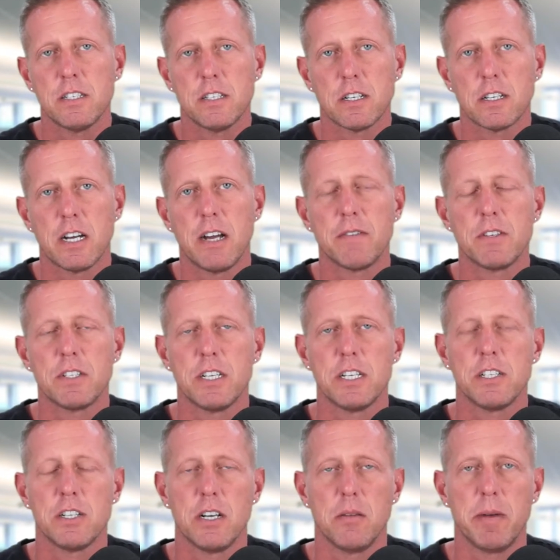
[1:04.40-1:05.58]
a
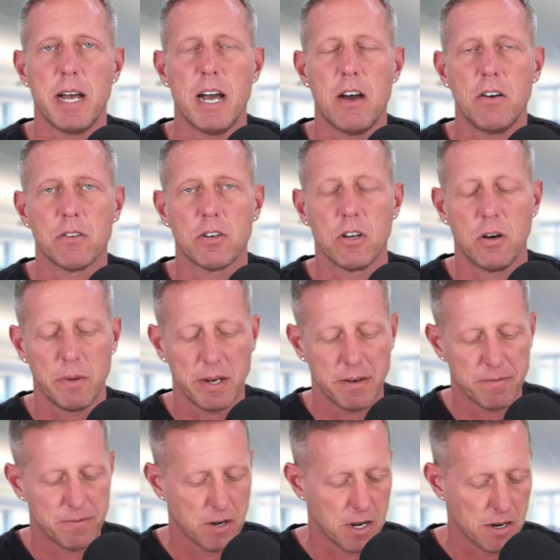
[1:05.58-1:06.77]
conversation about going
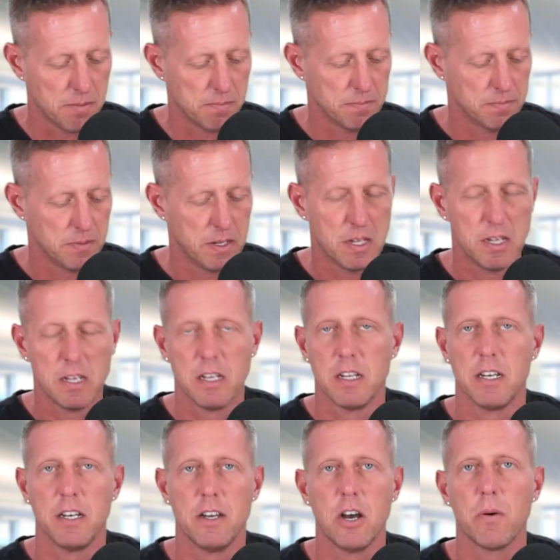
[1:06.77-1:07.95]
from
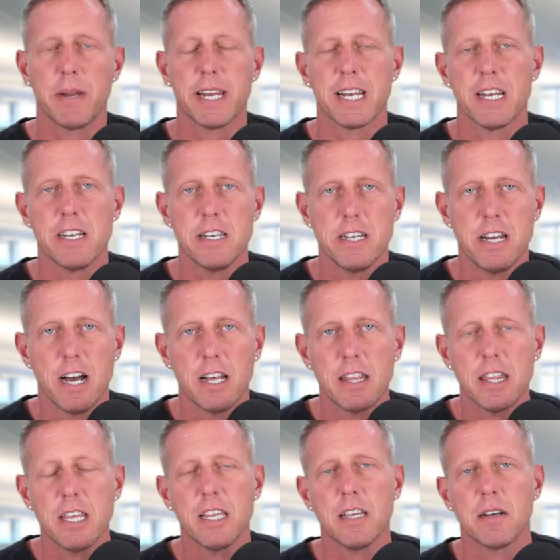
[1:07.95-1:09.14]
knowing
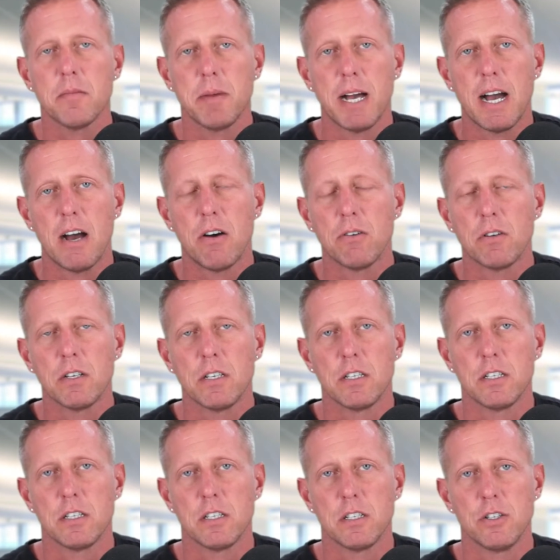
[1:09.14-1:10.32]
nothing about
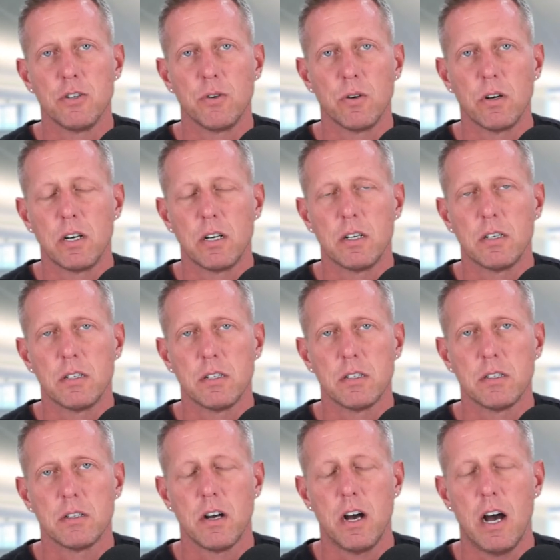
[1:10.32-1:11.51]
your
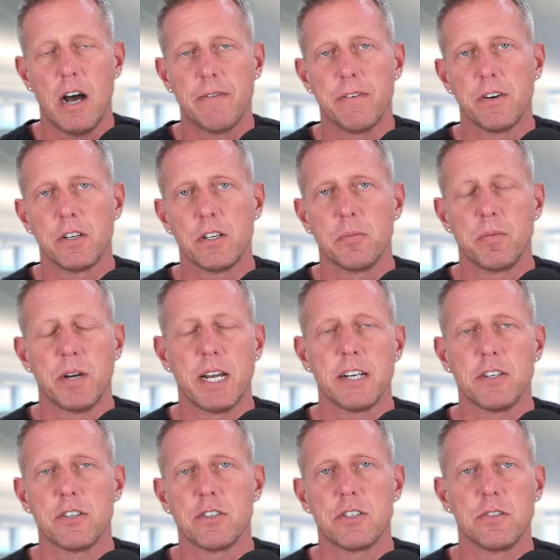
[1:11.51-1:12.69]
offer, your
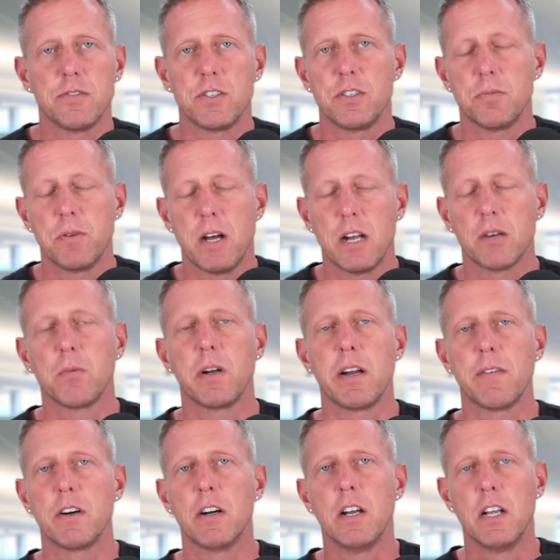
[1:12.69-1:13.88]
brand, your service, your product,
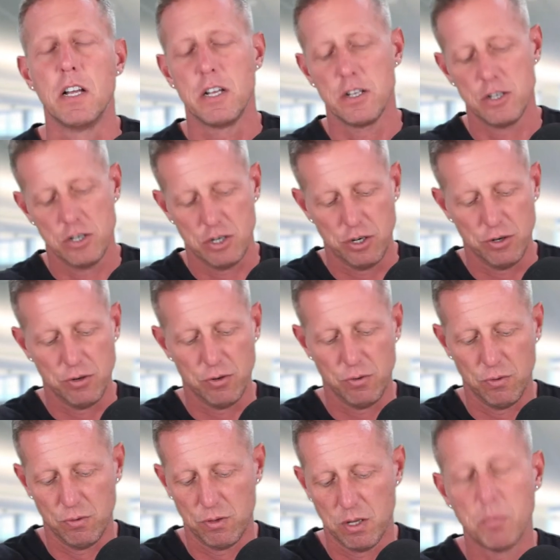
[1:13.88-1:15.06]
whatever,
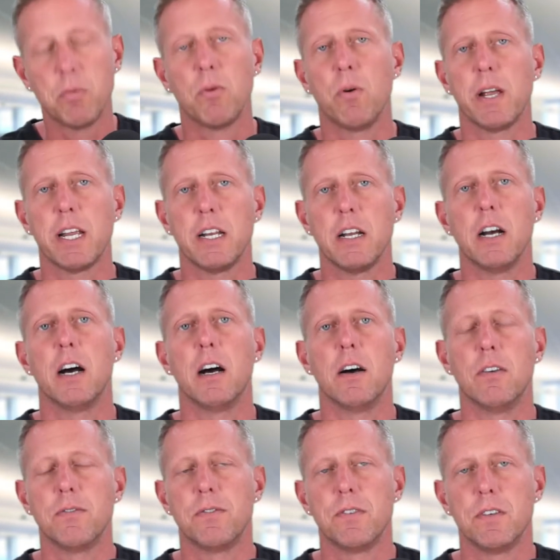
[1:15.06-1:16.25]
to the point
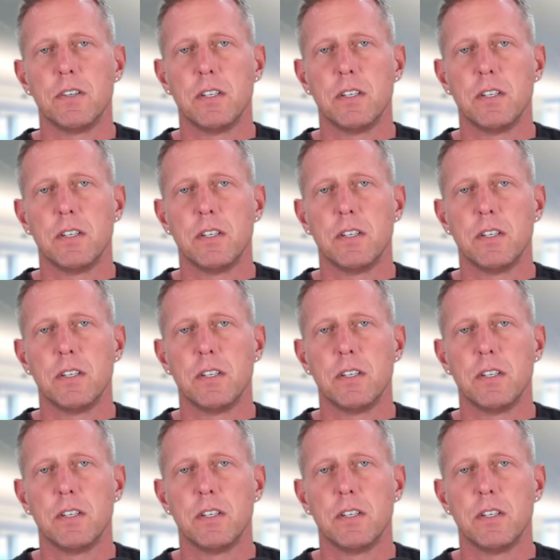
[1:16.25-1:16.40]
of